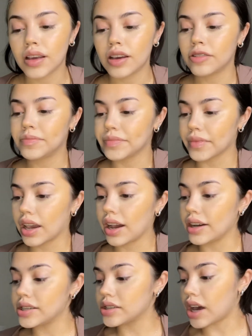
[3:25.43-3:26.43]
Okay,
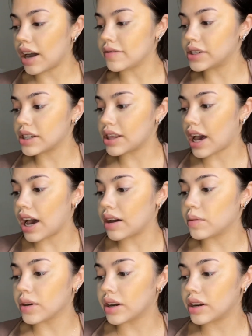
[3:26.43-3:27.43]
so after that,
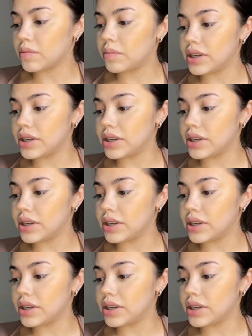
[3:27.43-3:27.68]
we're gonna be